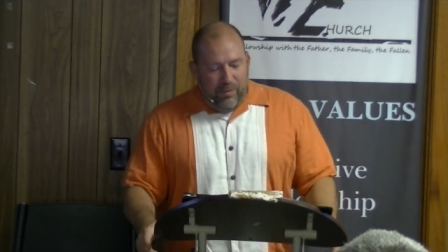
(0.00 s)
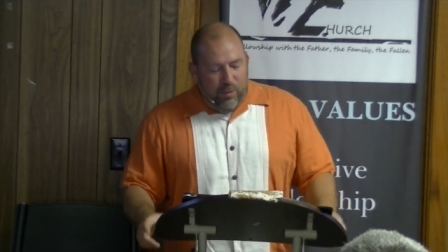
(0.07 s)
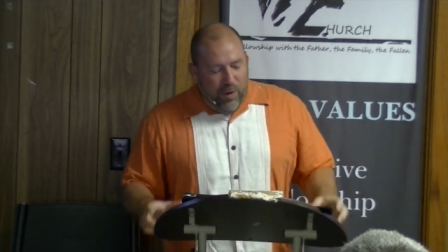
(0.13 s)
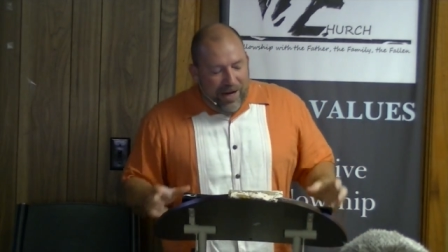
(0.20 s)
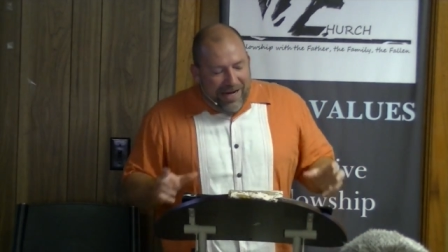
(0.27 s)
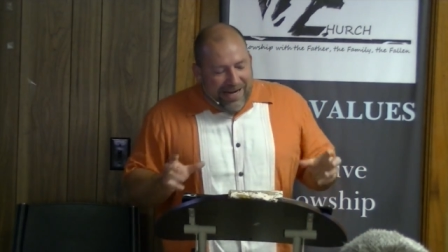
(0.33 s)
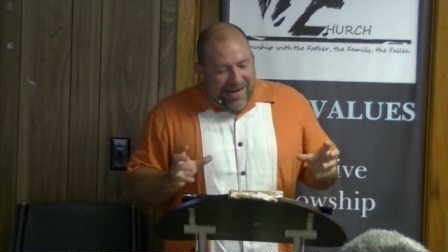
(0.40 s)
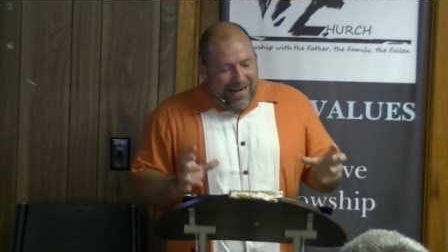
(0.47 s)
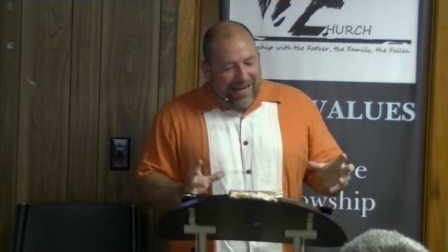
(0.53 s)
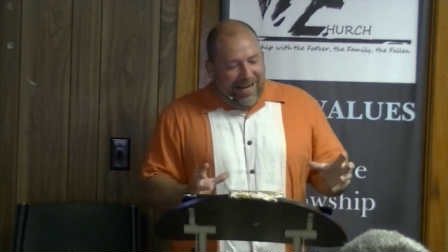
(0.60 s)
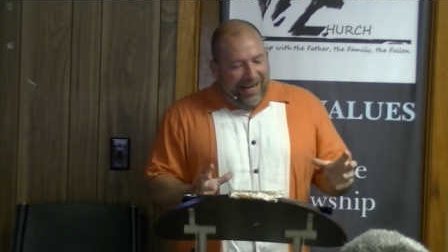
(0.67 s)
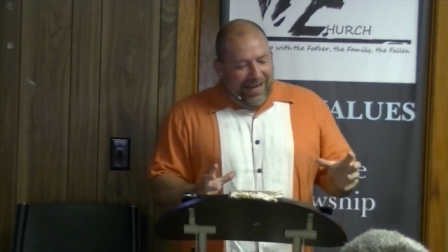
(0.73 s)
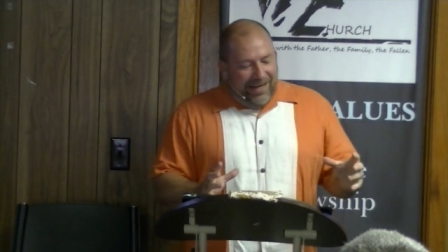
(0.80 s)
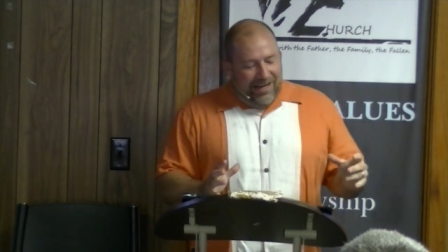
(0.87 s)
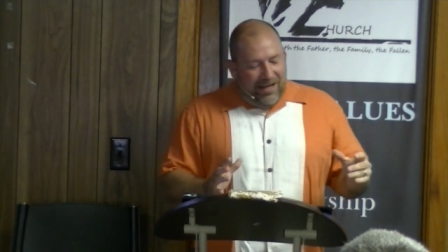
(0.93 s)
we
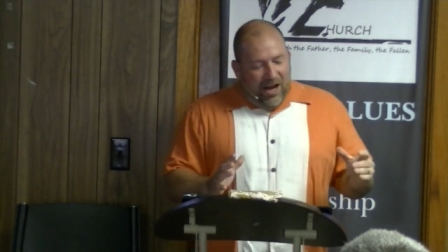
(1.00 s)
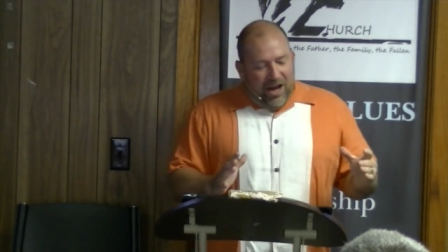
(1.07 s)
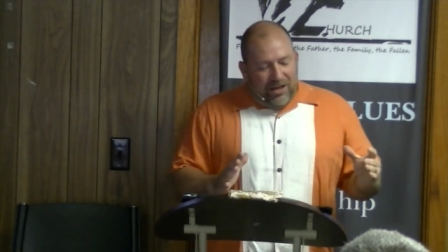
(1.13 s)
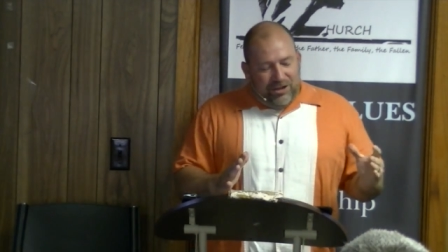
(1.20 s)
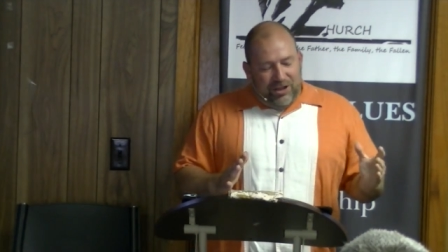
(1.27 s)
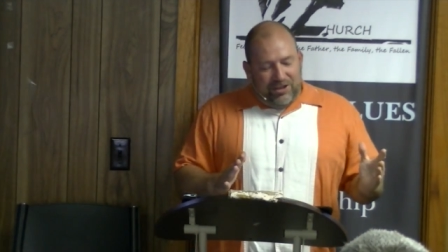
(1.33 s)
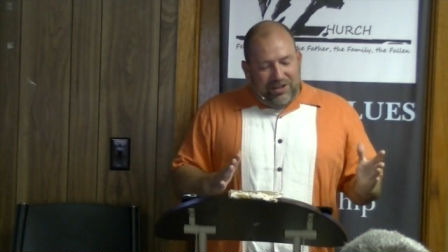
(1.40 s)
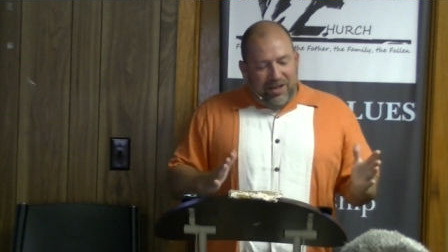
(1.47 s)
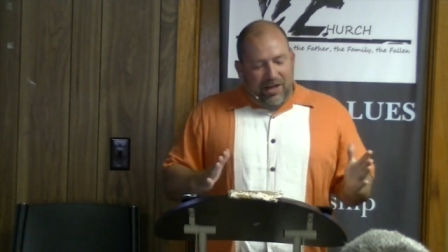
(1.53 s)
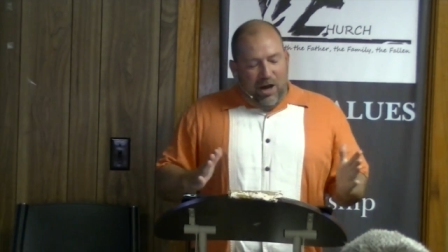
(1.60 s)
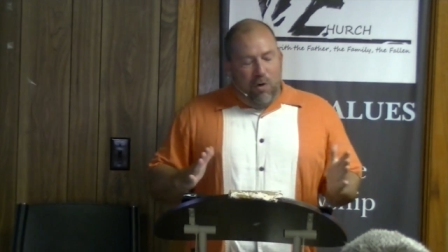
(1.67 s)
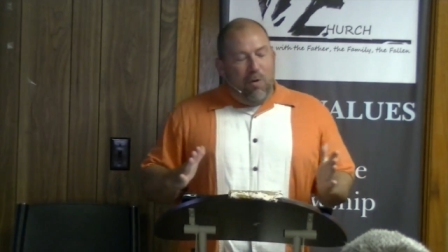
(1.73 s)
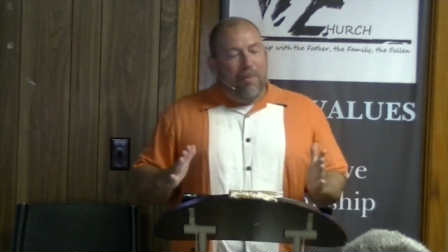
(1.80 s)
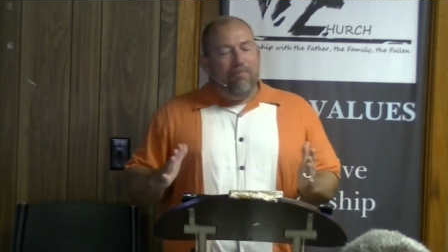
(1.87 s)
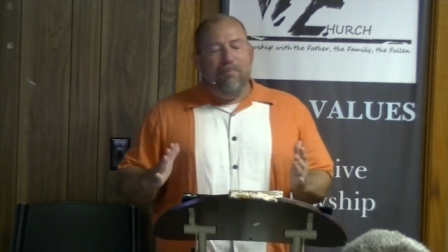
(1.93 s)
need not just to
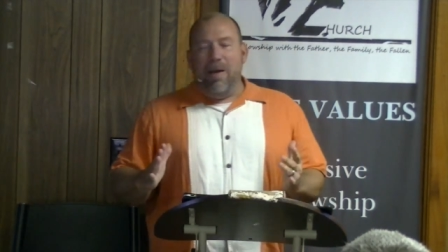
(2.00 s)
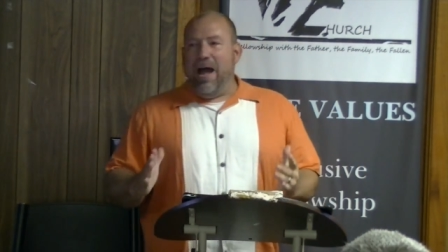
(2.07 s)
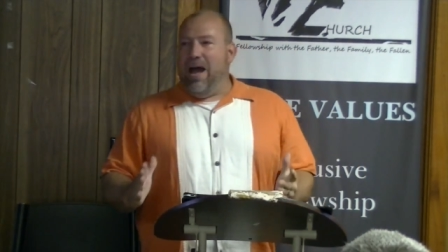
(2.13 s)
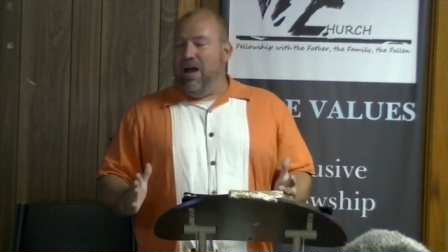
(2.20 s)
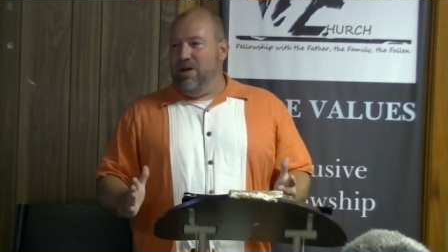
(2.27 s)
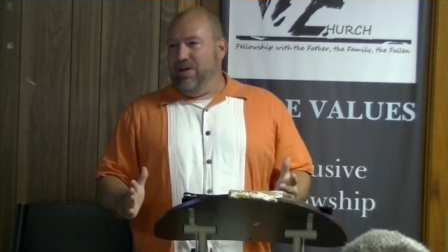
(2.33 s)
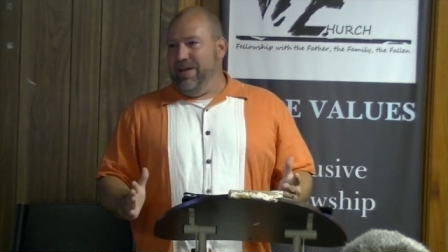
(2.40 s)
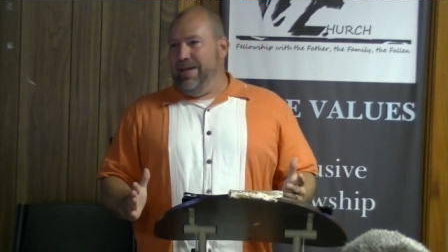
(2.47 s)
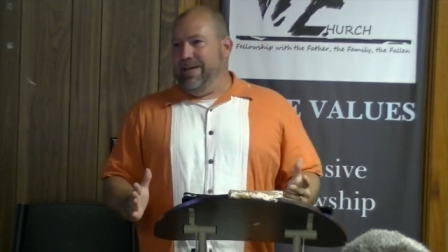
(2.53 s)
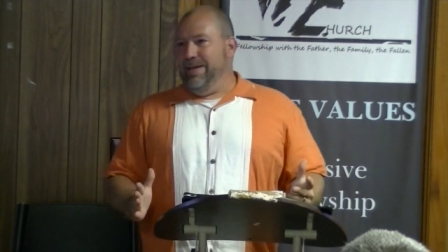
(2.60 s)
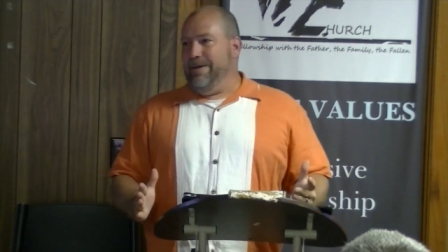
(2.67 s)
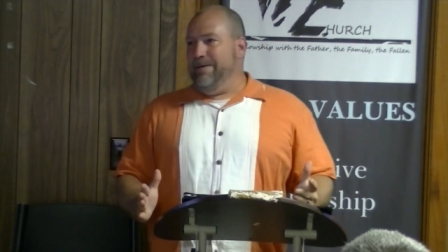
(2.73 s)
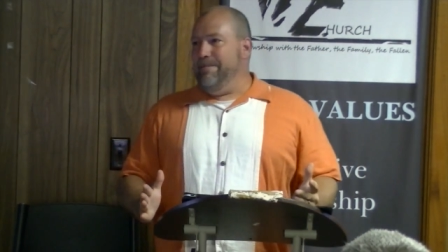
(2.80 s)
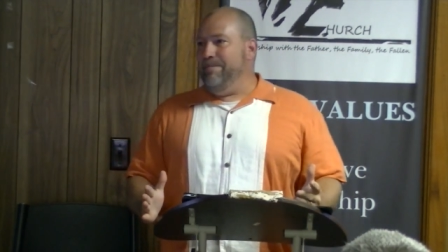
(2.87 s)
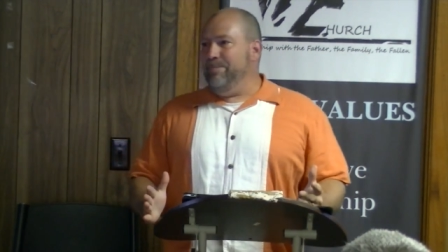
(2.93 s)
know about
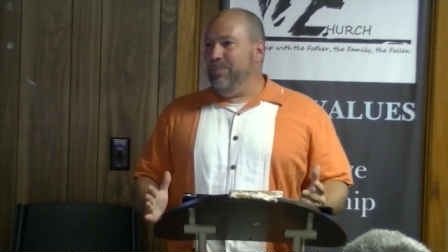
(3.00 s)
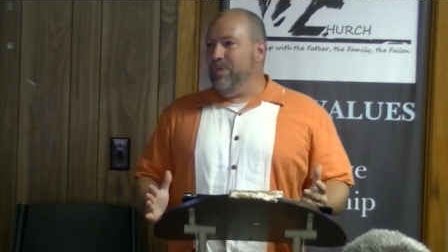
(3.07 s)
him,